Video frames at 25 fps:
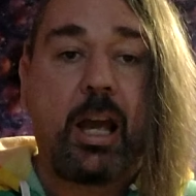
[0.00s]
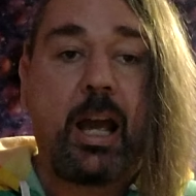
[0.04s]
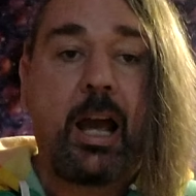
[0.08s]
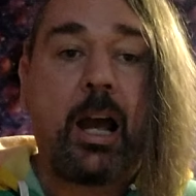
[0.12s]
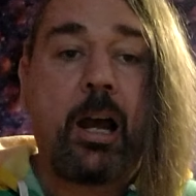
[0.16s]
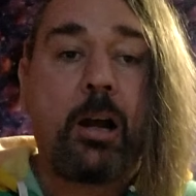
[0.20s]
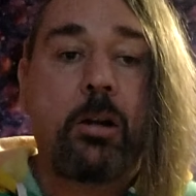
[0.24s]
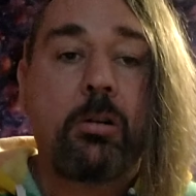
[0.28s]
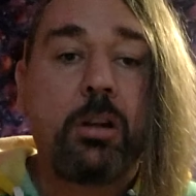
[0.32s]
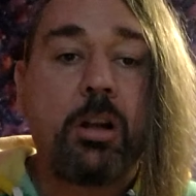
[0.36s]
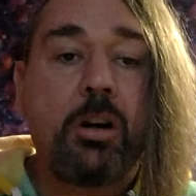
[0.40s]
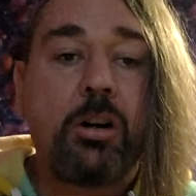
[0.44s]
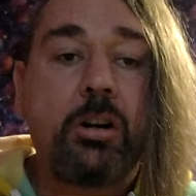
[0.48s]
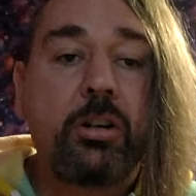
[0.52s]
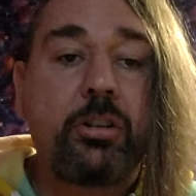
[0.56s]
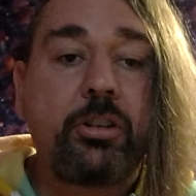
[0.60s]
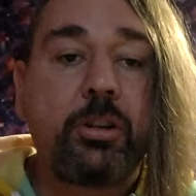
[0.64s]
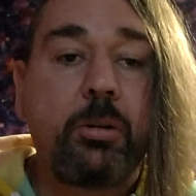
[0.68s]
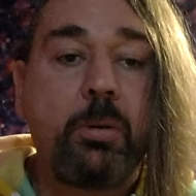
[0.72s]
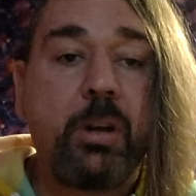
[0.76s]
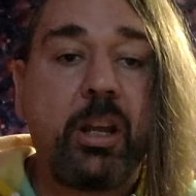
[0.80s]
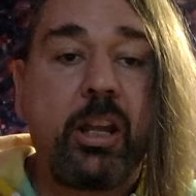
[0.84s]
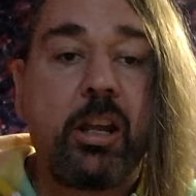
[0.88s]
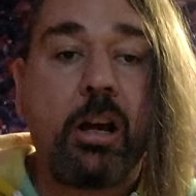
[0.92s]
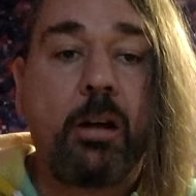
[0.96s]
how long
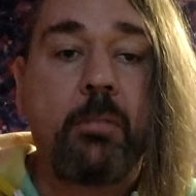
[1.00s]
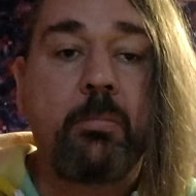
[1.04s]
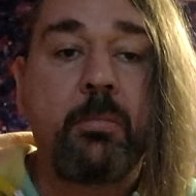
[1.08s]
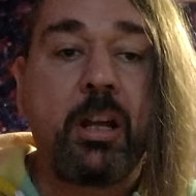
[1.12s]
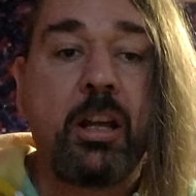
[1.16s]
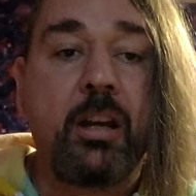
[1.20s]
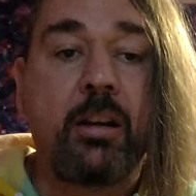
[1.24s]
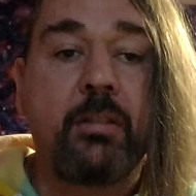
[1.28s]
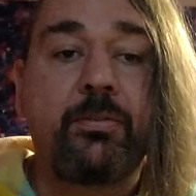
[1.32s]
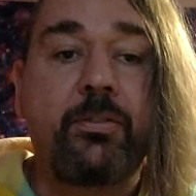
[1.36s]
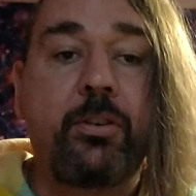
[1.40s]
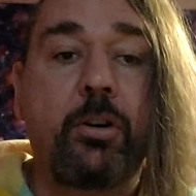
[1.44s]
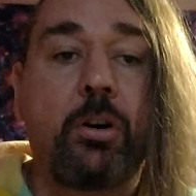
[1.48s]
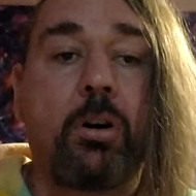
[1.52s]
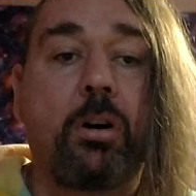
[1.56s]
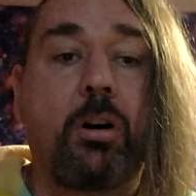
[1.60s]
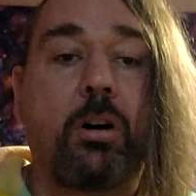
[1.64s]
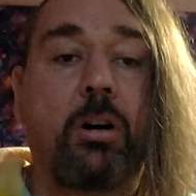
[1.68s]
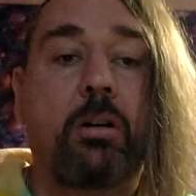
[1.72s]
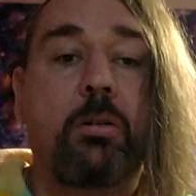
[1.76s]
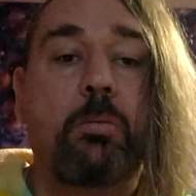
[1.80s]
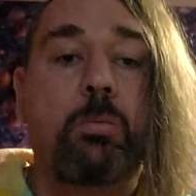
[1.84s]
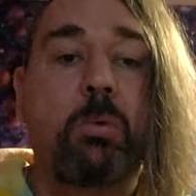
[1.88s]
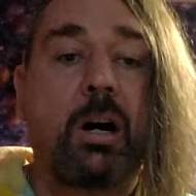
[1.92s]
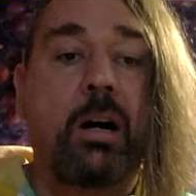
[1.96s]
do we come here
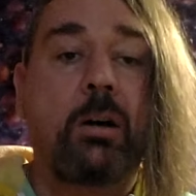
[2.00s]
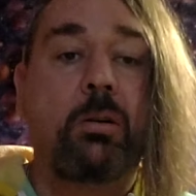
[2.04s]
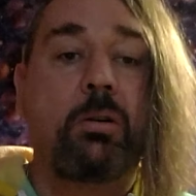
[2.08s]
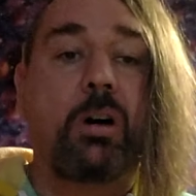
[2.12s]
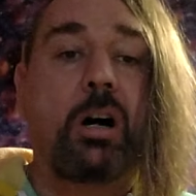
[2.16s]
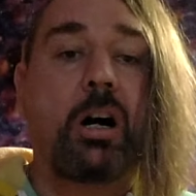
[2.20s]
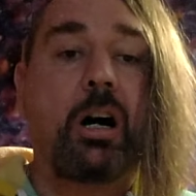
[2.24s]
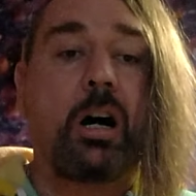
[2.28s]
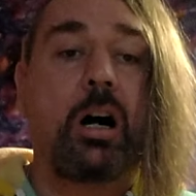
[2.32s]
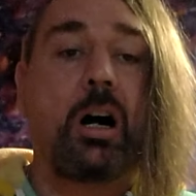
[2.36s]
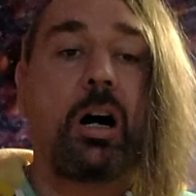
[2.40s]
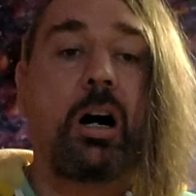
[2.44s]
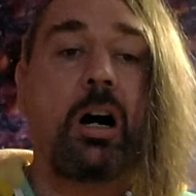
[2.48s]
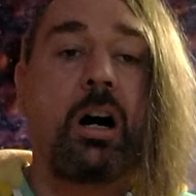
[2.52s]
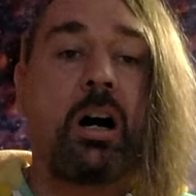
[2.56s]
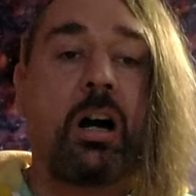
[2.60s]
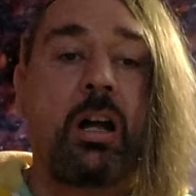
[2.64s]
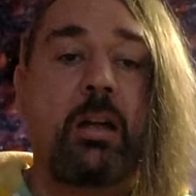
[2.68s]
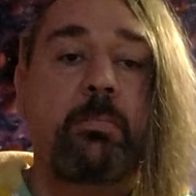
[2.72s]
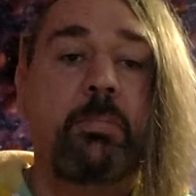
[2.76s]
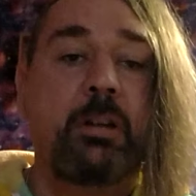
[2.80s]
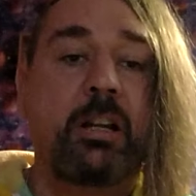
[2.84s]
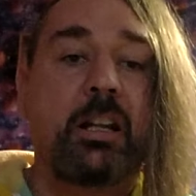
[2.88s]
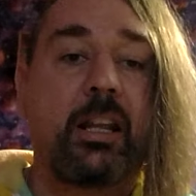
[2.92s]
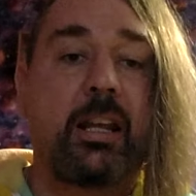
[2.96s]
for? Well,
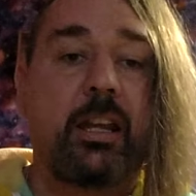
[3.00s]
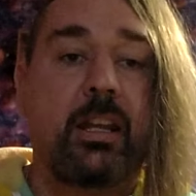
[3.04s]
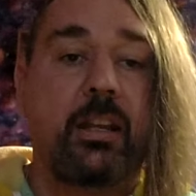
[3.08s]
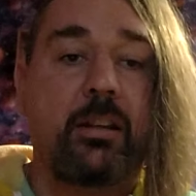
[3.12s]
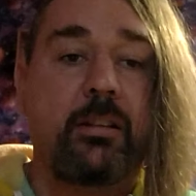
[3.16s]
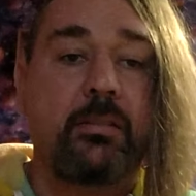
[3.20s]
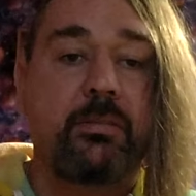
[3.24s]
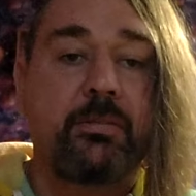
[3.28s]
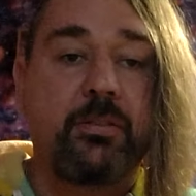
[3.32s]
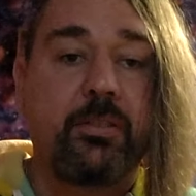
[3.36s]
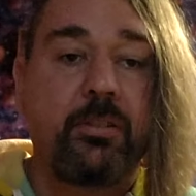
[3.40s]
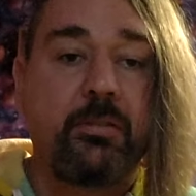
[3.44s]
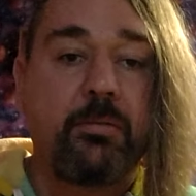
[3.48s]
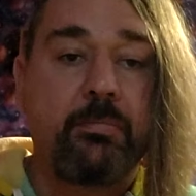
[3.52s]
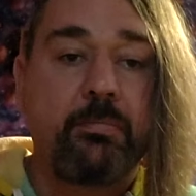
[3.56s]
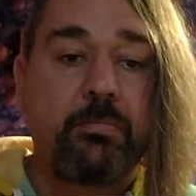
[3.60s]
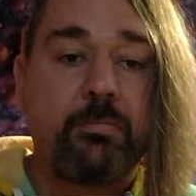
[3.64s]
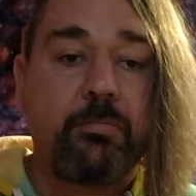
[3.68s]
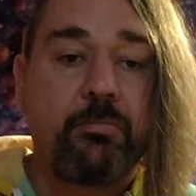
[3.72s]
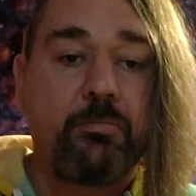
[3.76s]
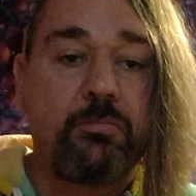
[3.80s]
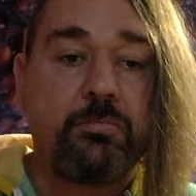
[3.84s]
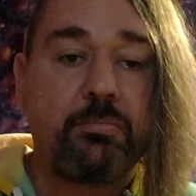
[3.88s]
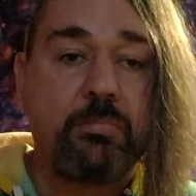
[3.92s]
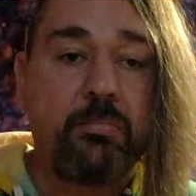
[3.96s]
I believe
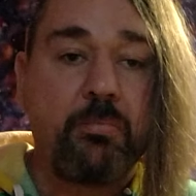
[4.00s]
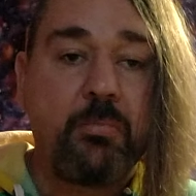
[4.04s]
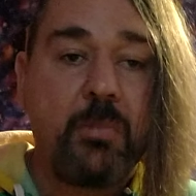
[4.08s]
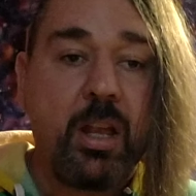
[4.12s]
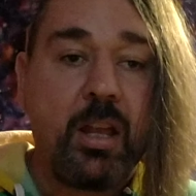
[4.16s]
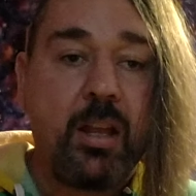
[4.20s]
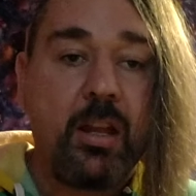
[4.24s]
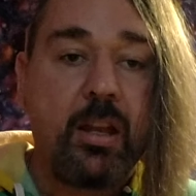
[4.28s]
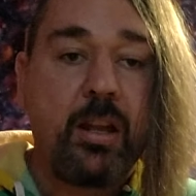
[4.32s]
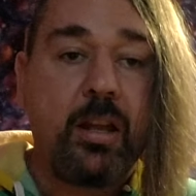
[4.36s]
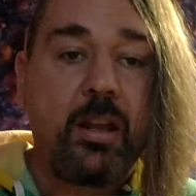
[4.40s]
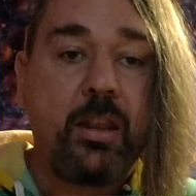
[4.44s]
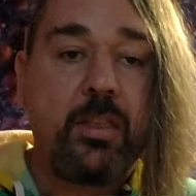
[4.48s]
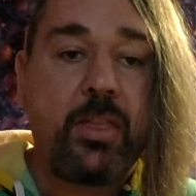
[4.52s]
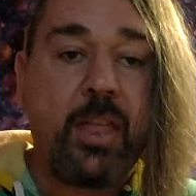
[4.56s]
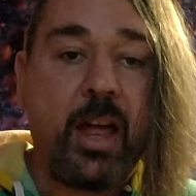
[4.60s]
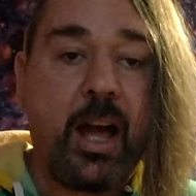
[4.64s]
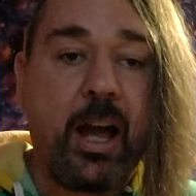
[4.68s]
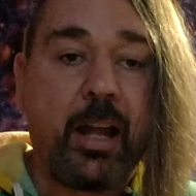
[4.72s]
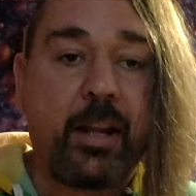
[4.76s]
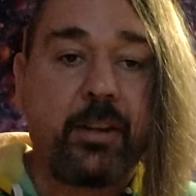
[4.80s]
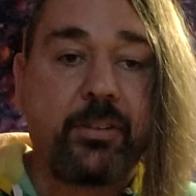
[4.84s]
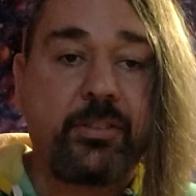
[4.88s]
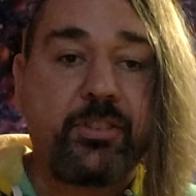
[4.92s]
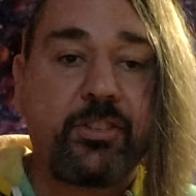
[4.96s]

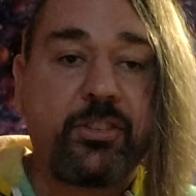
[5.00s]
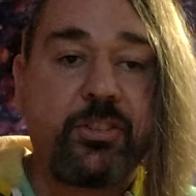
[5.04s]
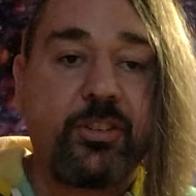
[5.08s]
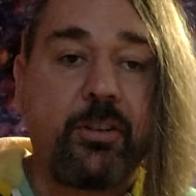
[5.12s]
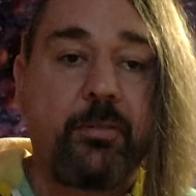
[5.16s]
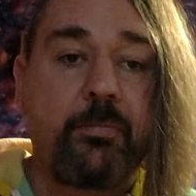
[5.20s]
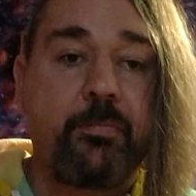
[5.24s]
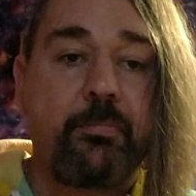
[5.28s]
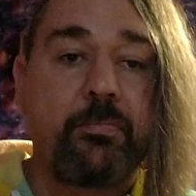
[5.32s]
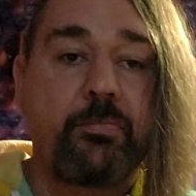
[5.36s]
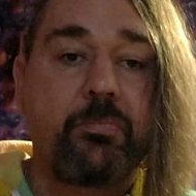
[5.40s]
that